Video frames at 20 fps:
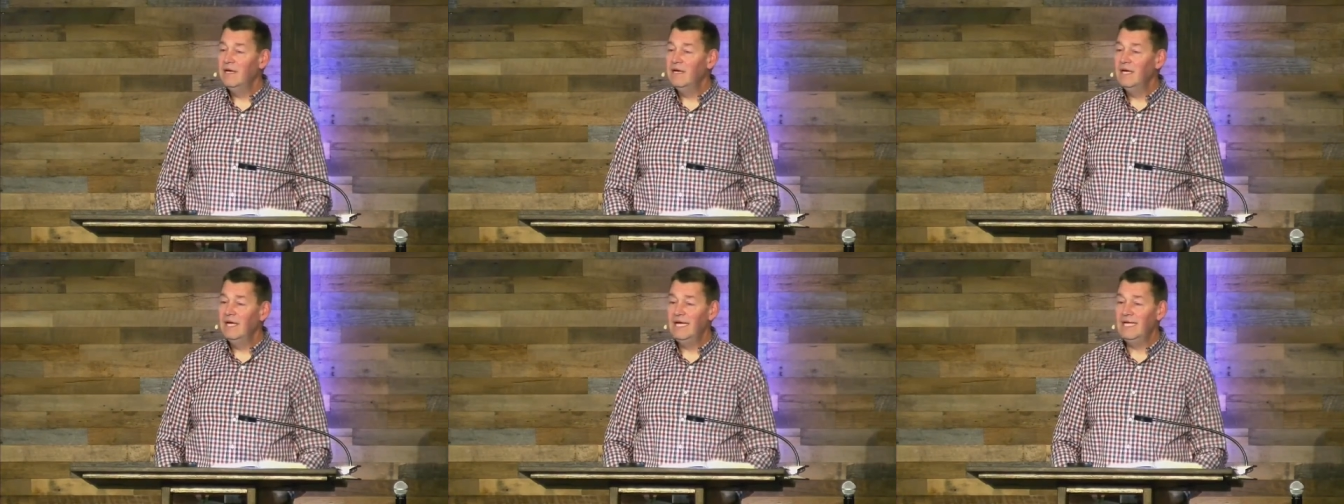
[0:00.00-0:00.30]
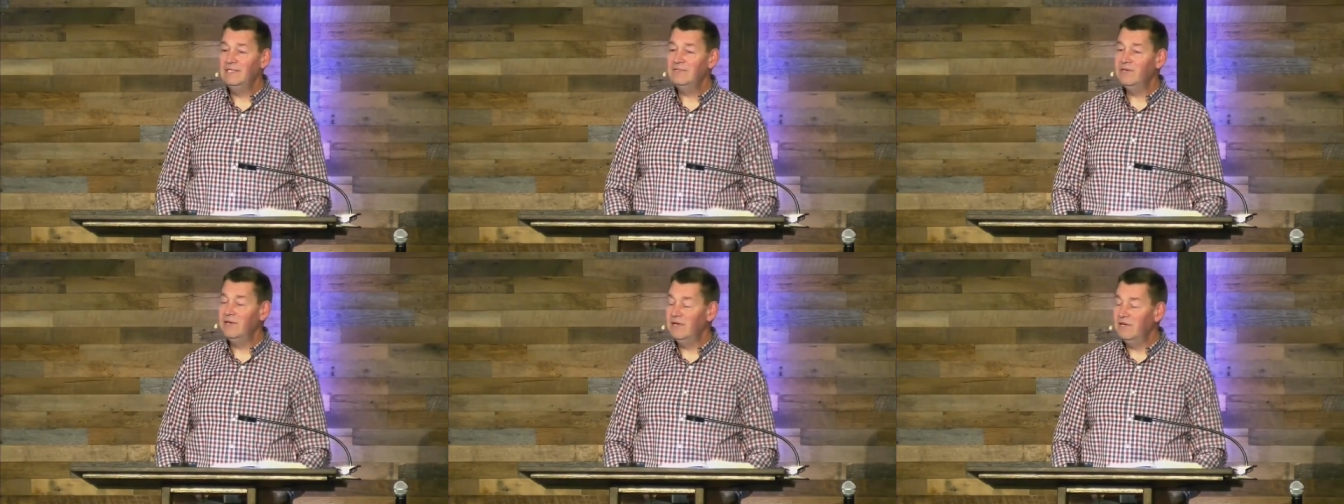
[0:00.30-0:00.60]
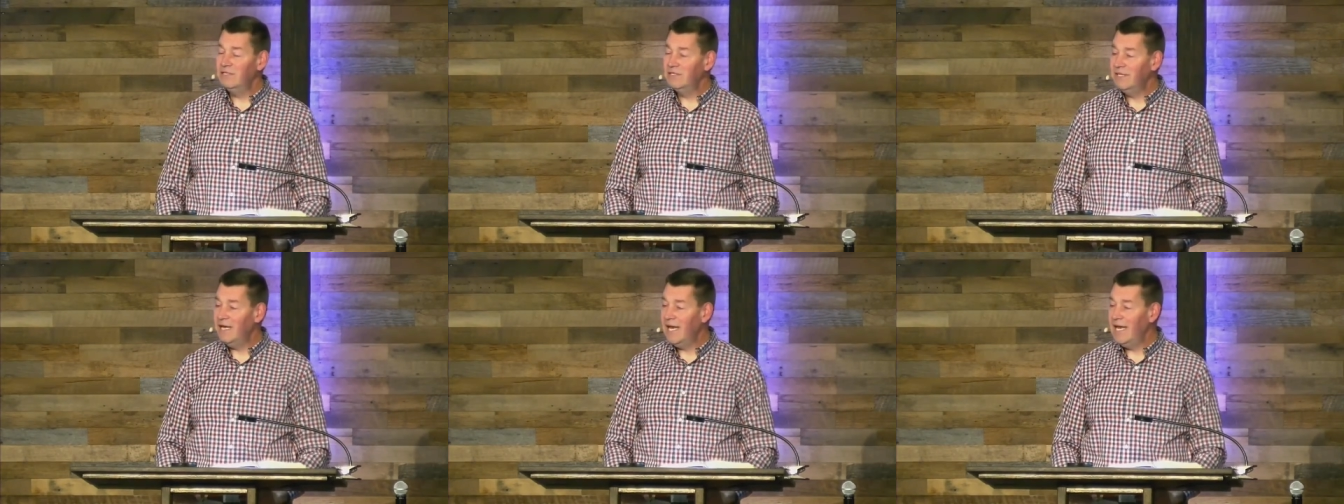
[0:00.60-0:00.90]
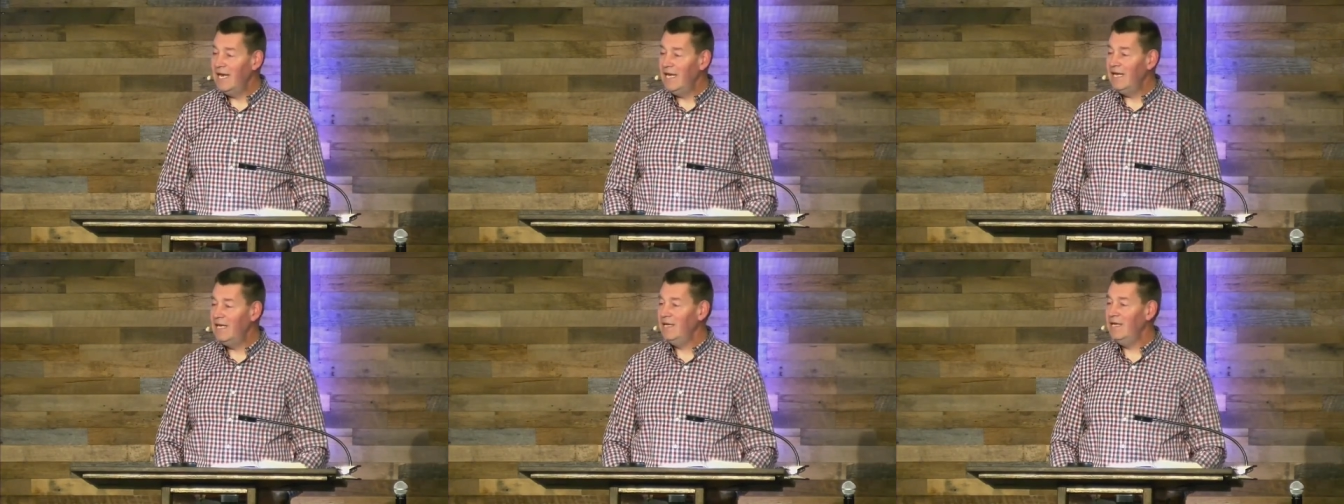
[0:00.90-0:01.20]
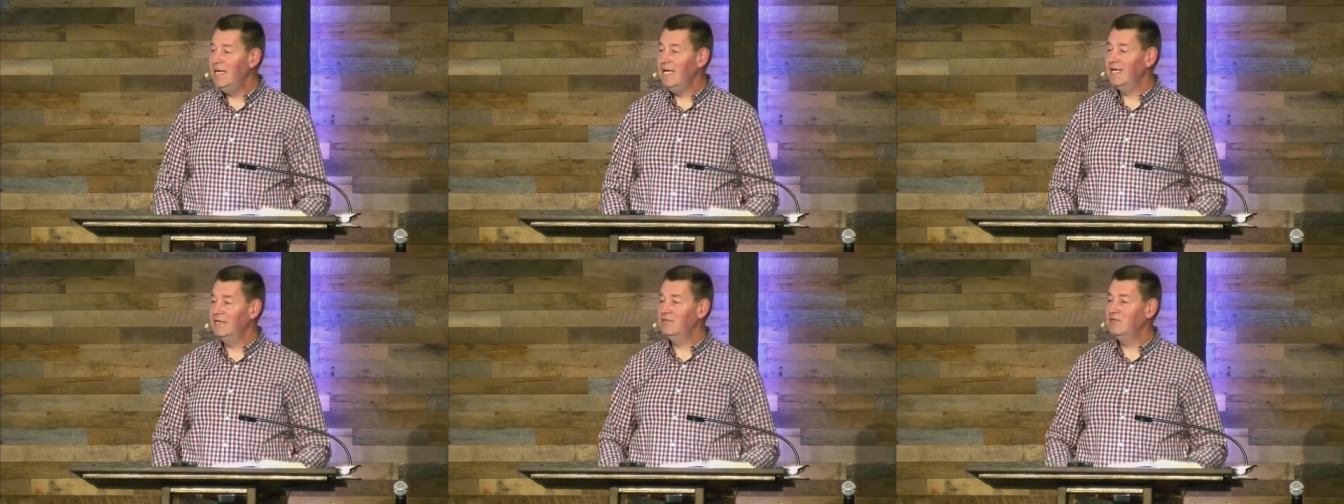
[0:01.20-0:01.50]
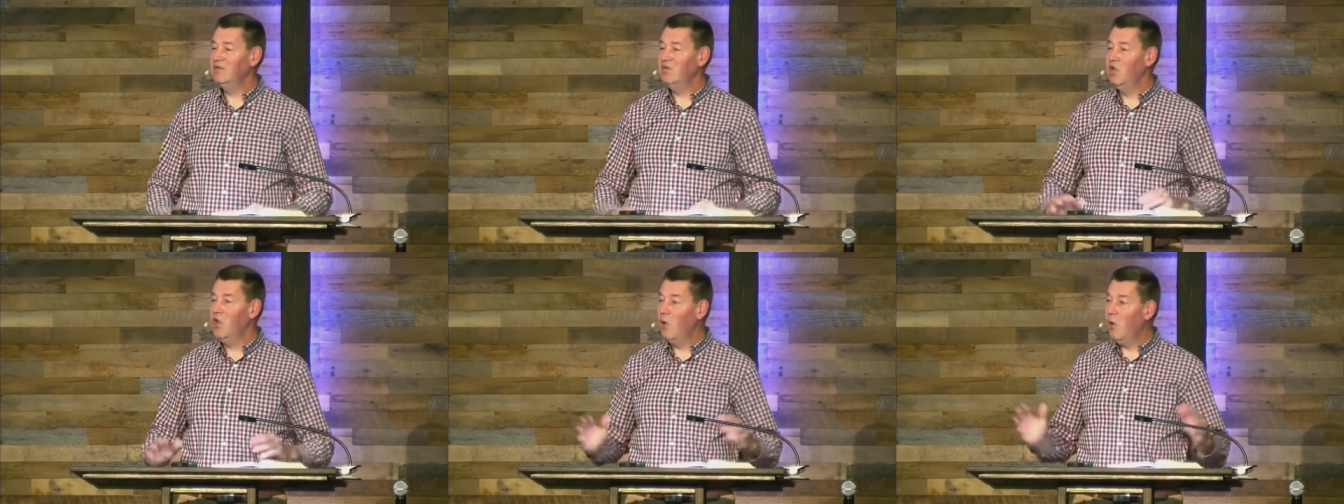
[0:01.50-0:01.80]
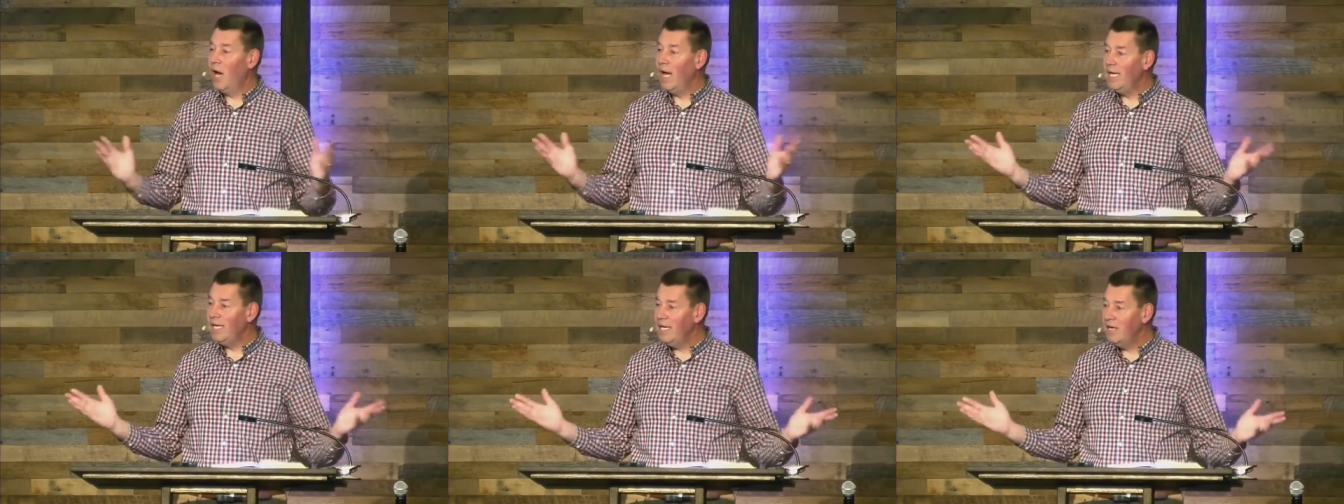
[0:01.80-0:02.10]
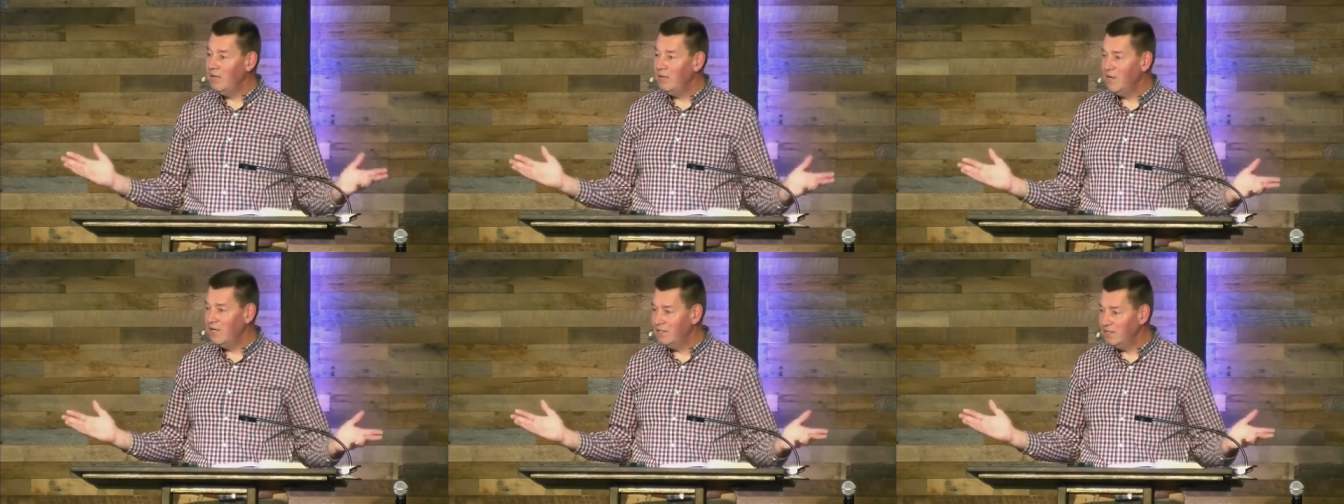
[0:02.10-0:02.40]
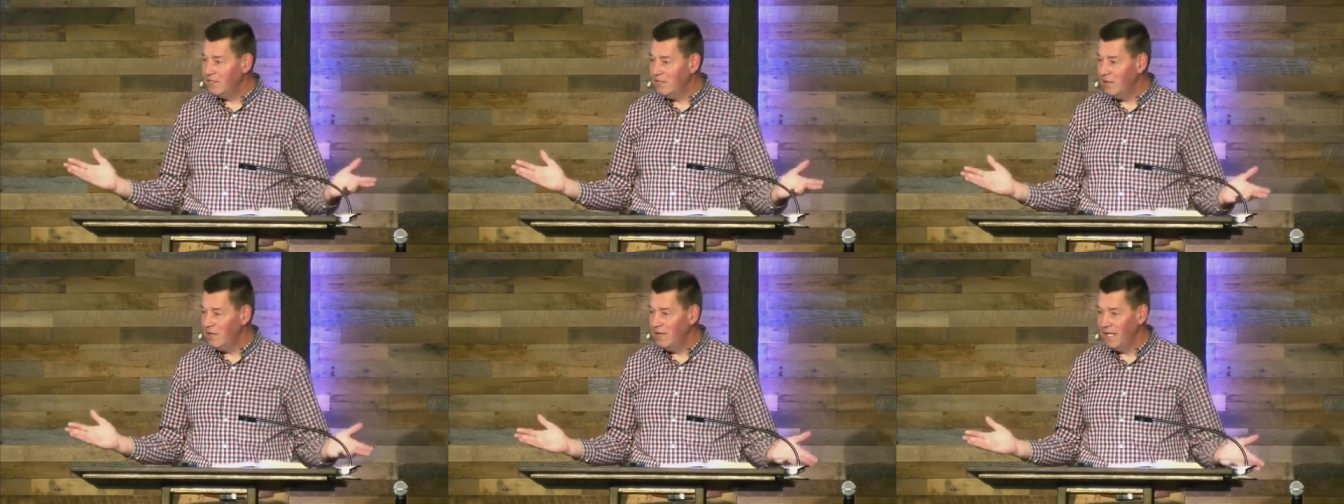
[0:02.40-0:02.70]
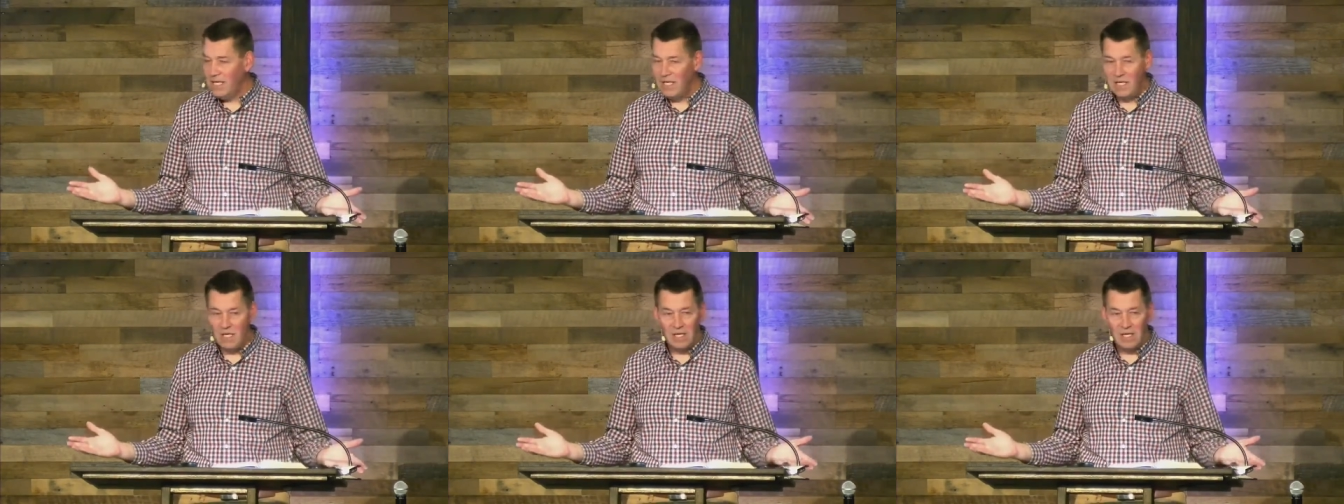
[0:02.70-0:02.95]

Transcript: He's nearsighted, he has no idea where he's going.